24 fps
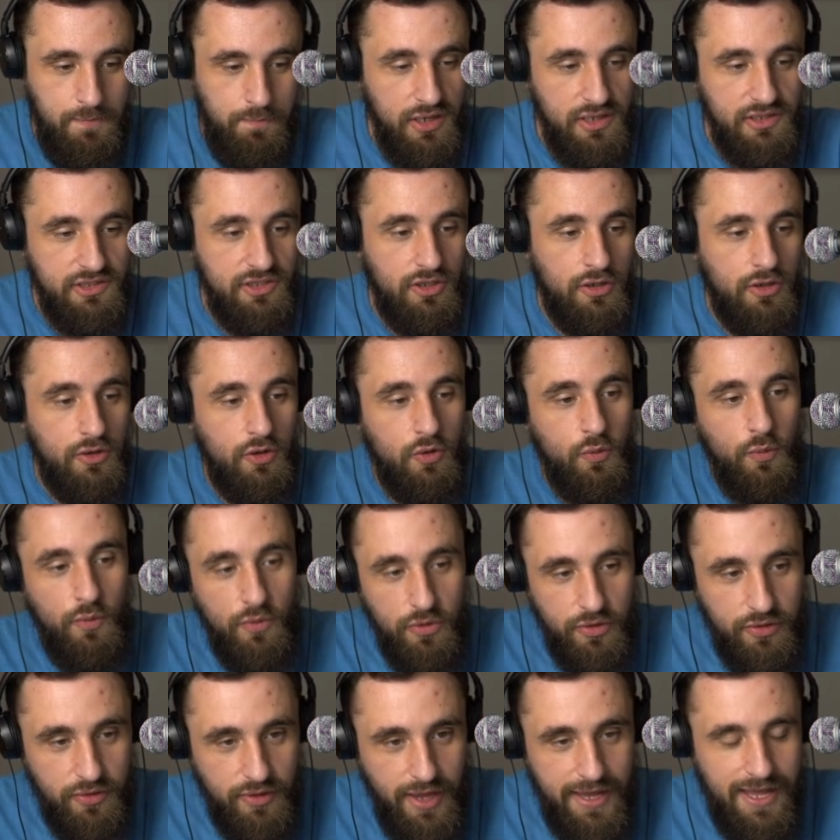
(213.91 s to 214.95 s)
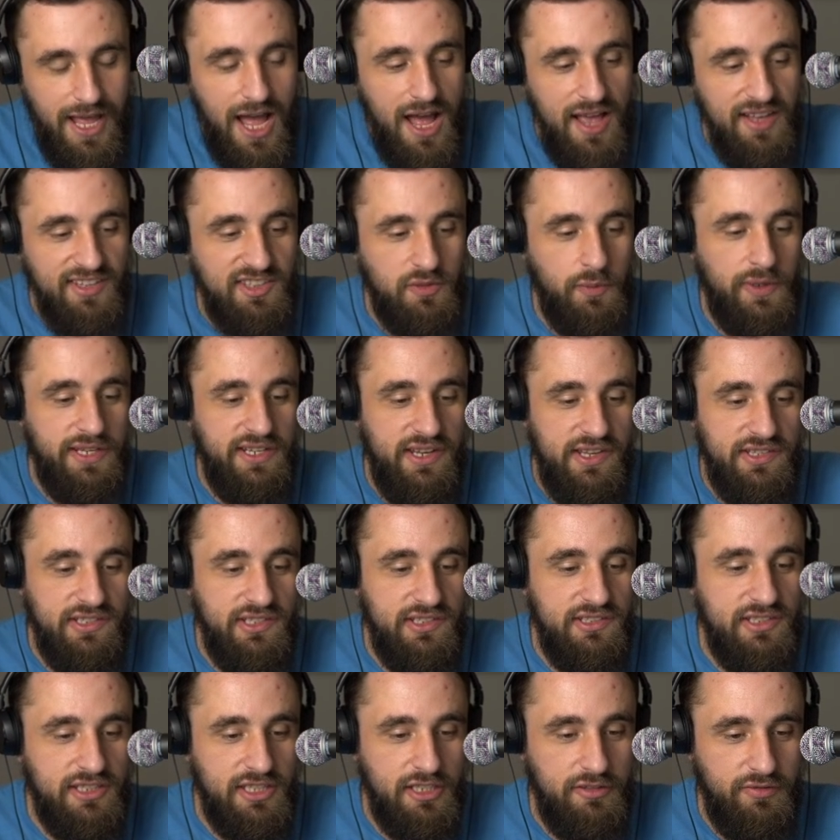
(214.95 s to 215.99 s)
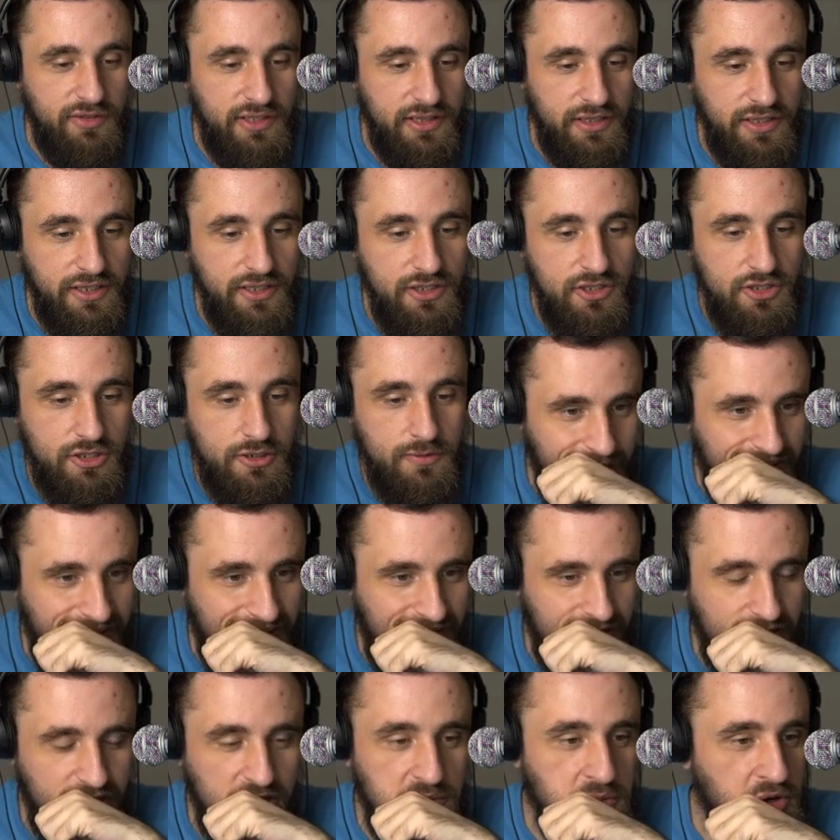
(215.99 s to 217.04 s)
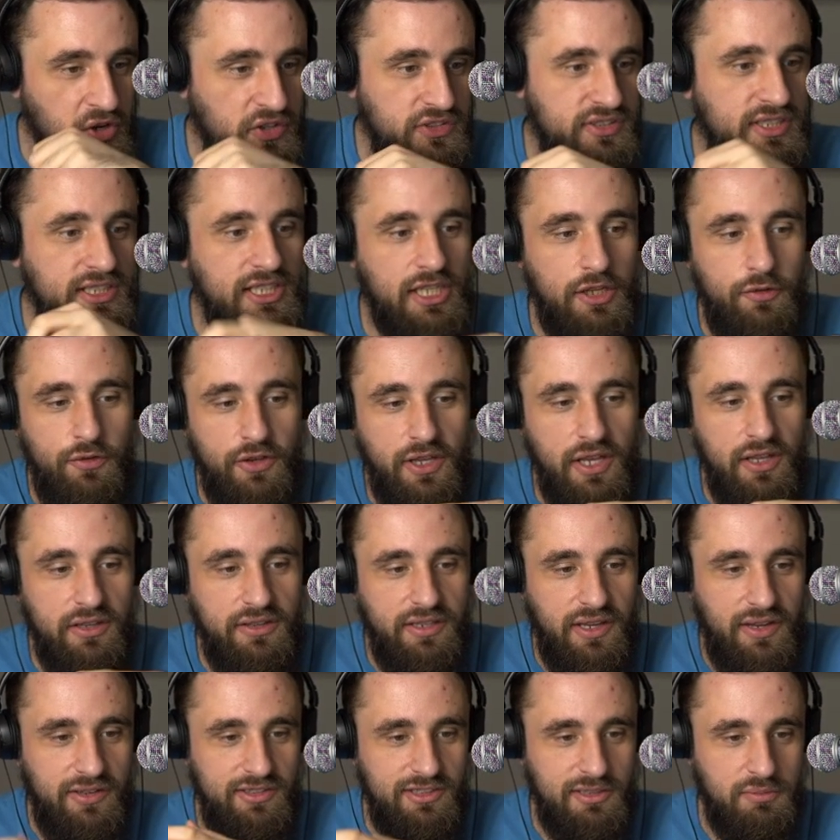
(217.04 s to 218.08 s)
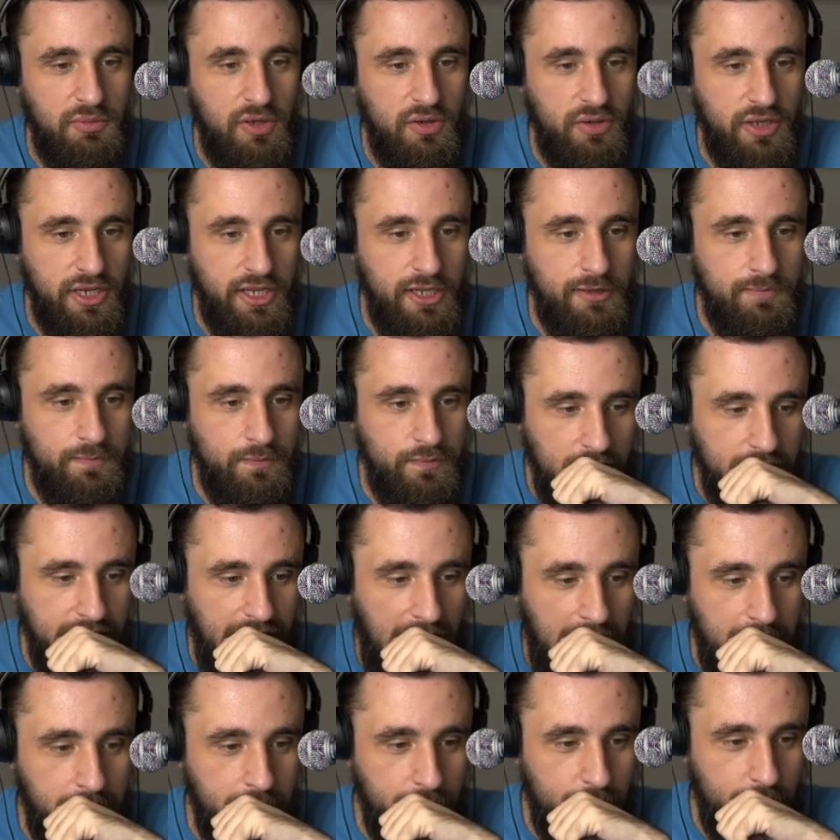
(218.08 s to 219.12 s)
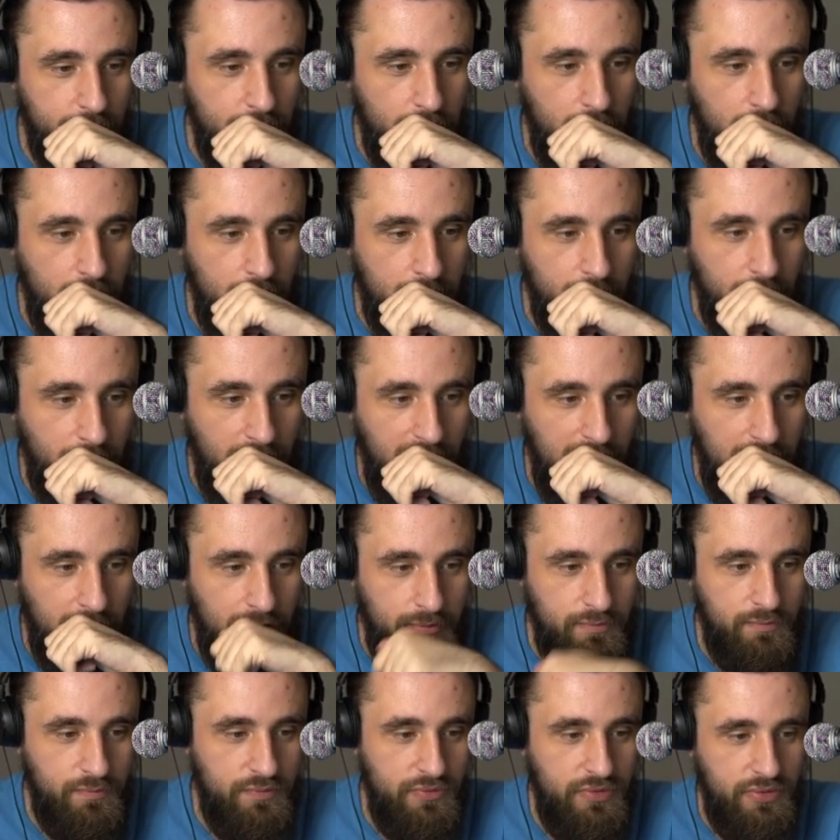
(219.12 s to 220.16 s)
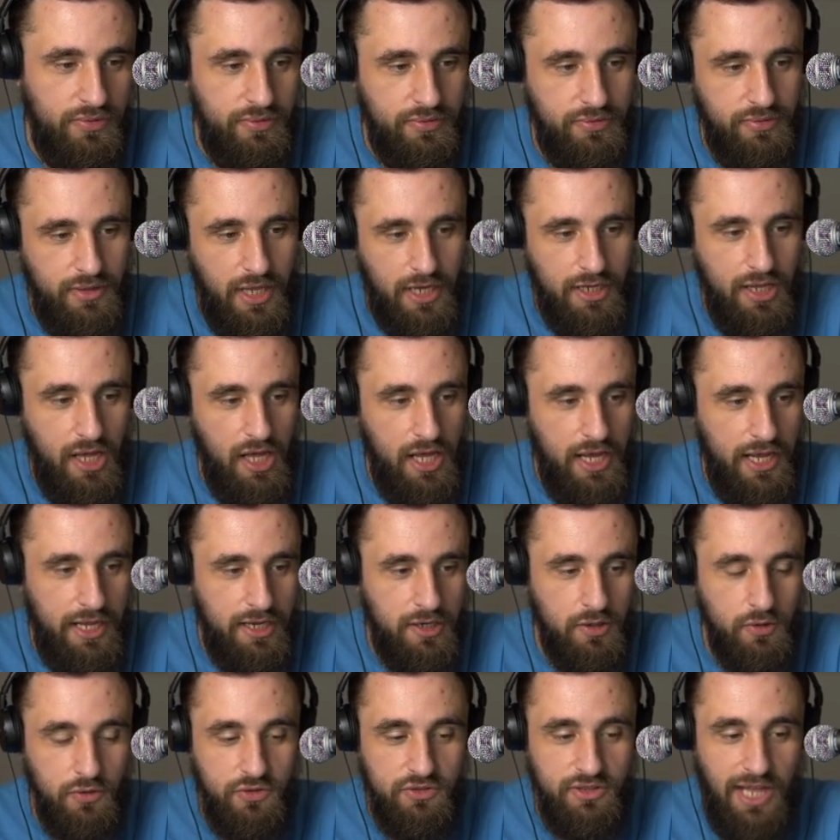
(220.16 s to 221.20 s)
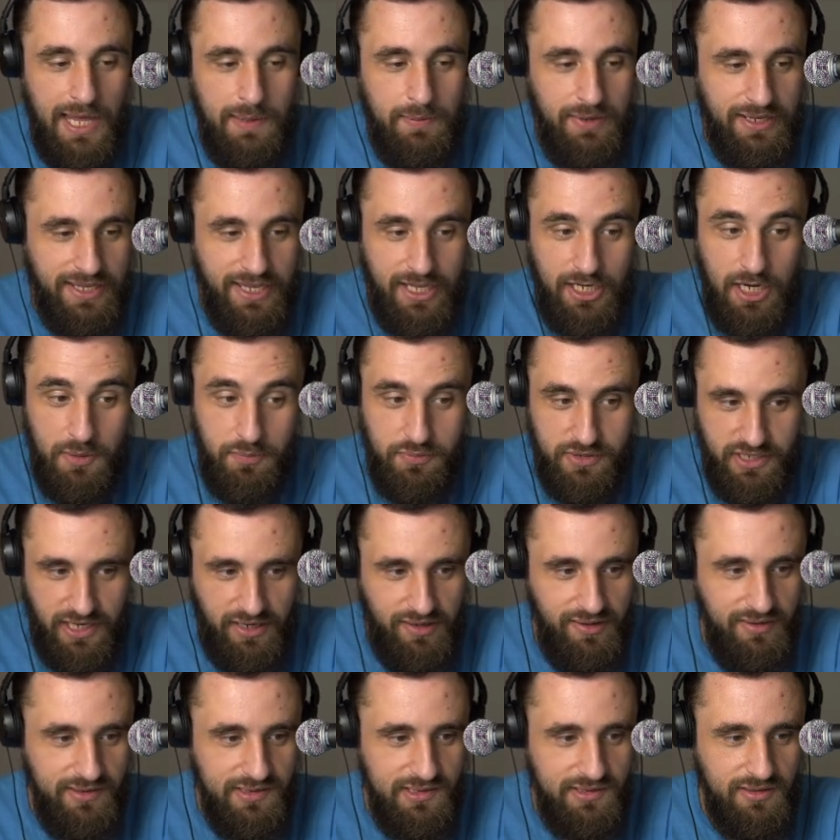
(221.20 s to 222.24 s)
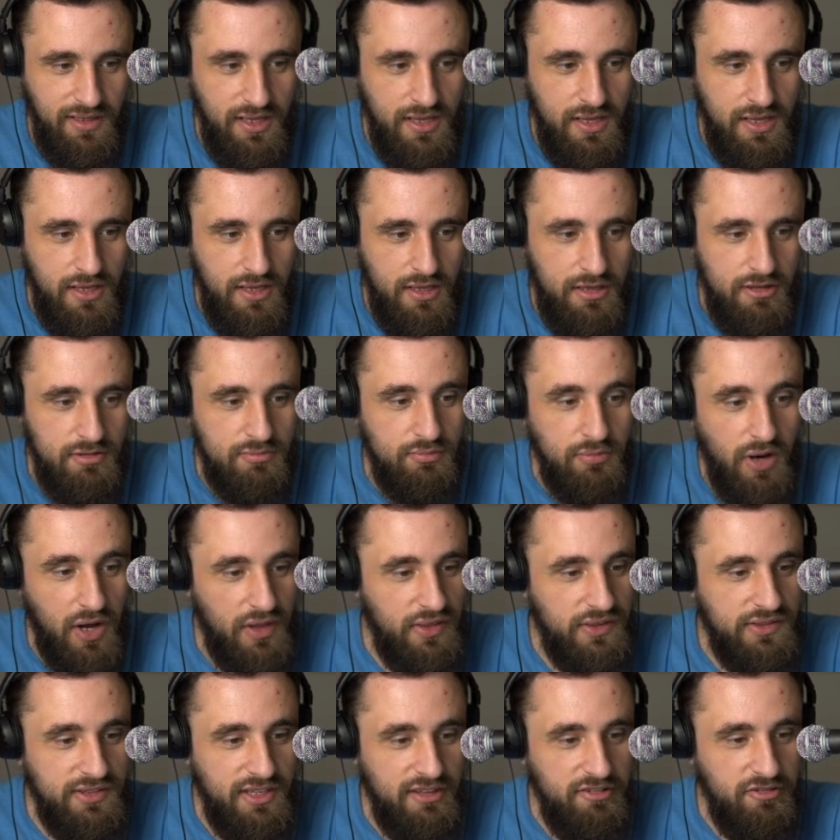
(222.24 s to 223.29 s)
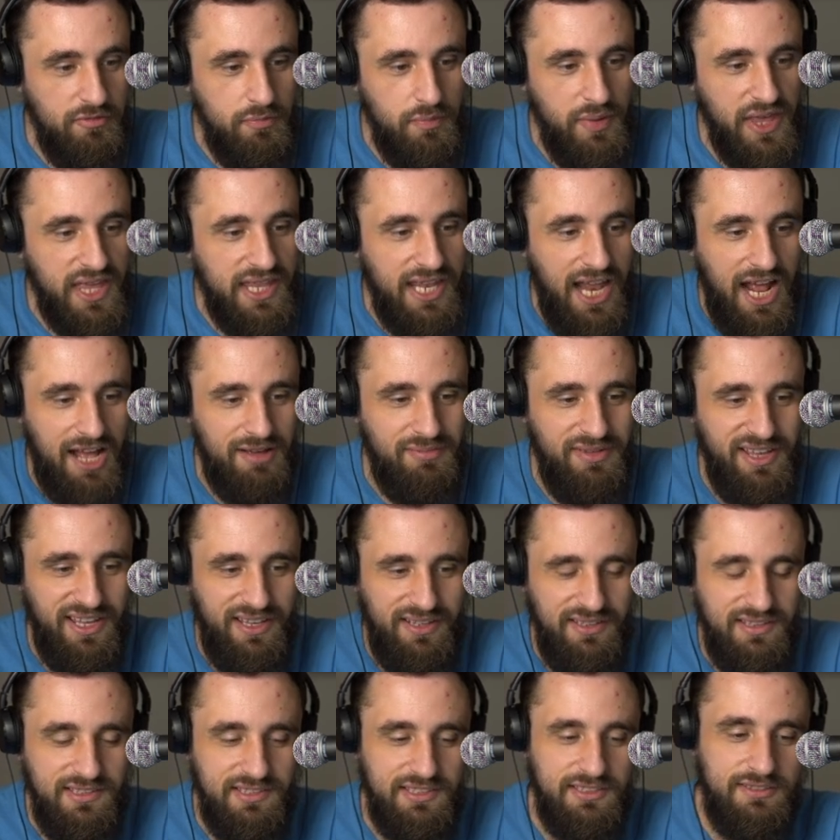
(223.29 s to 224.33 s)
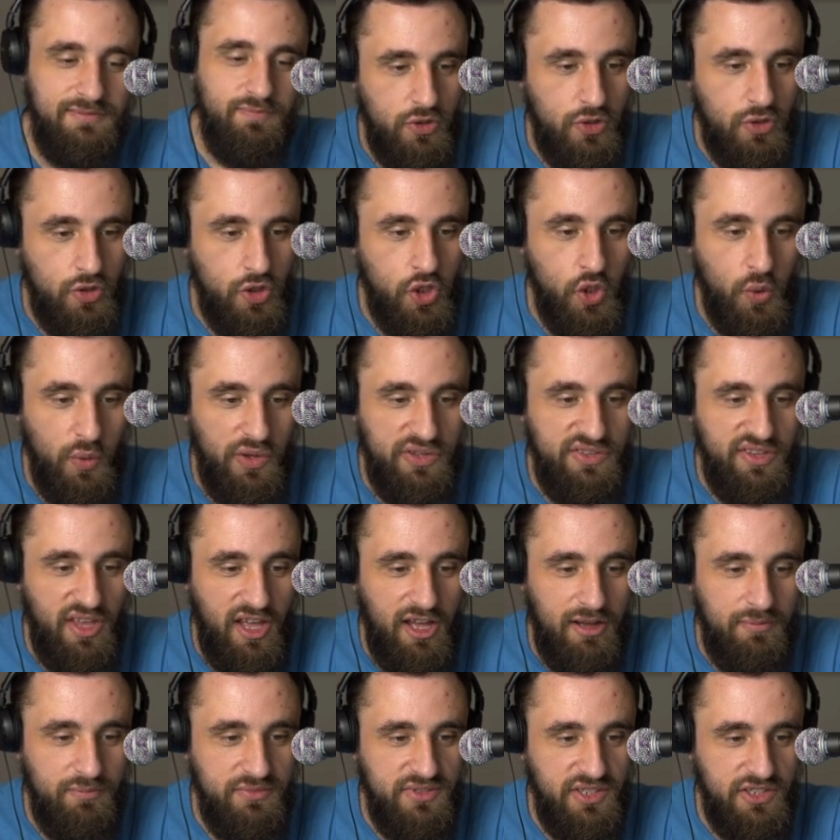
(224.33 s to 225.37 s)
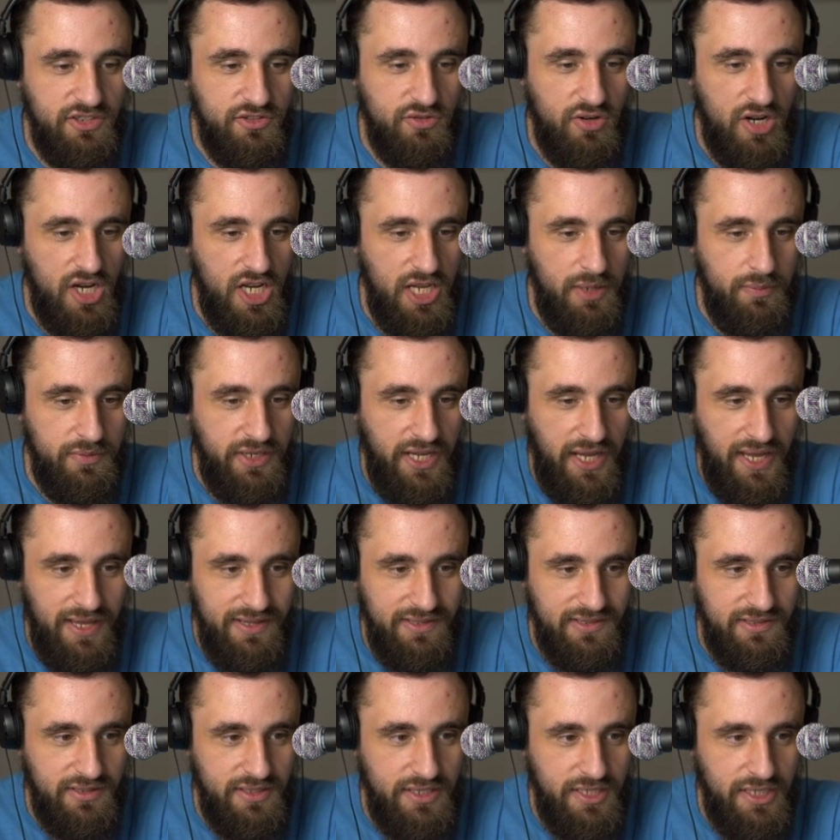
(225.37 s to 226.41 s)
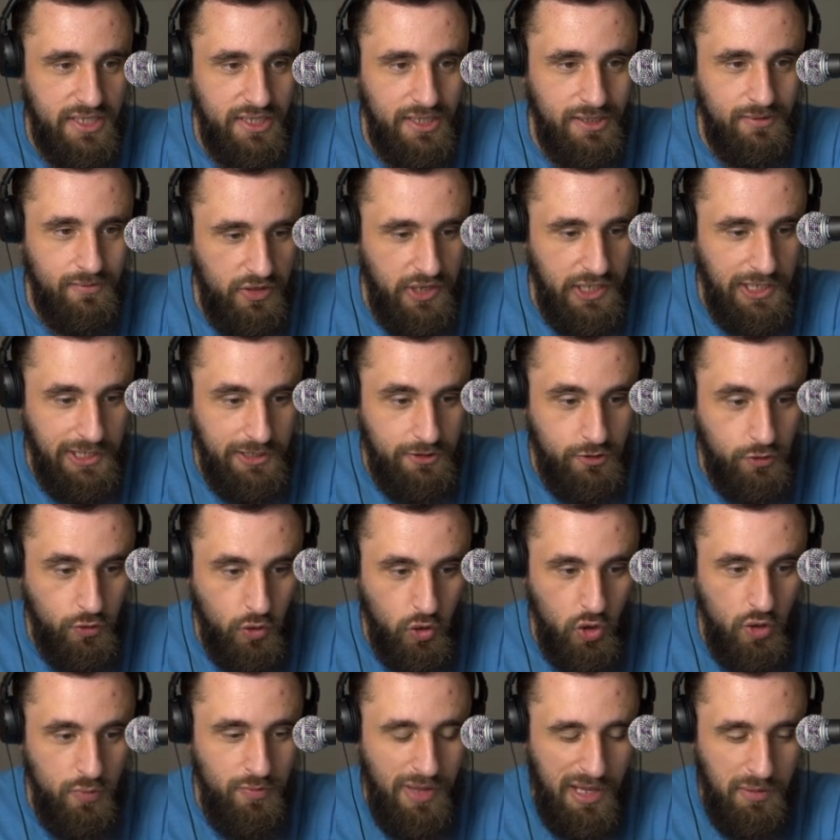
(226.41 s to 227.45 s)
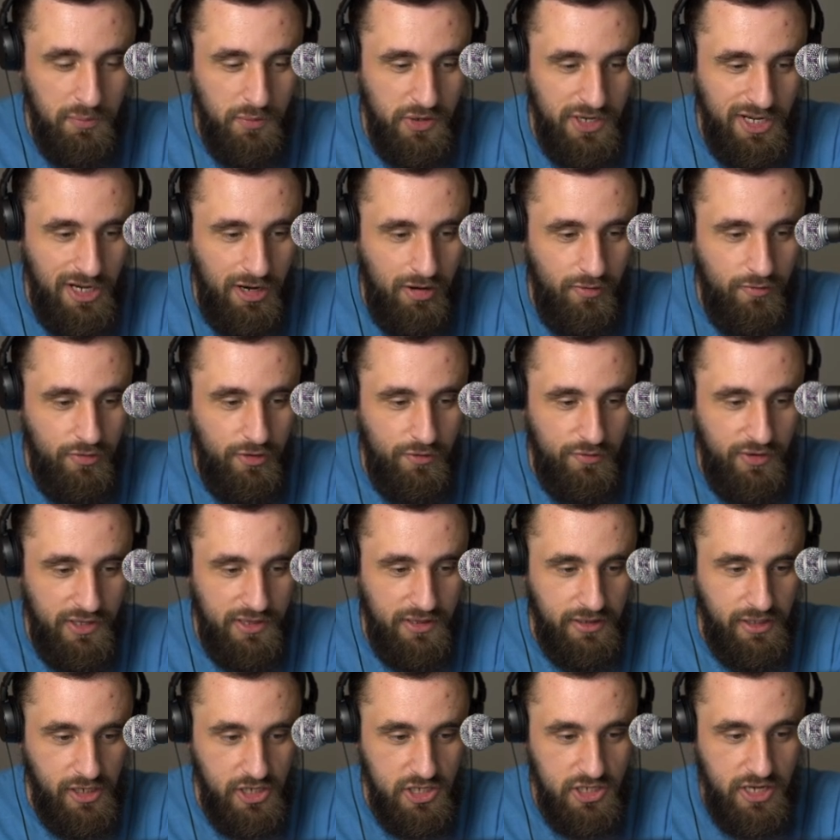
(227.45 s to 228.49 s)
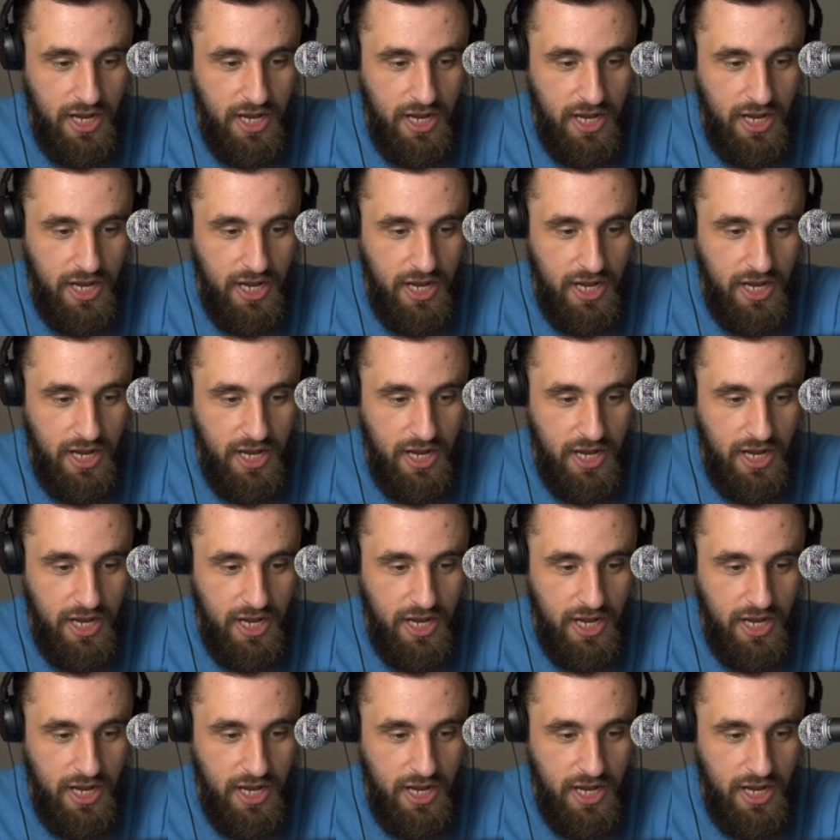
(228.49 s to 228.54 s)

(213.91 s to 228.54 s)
So they asked witnesses in the village, and the most significant testimony came from a guy whose name I cannot pronounce, Monsef Ben Aves, who is described as the true memory of the village.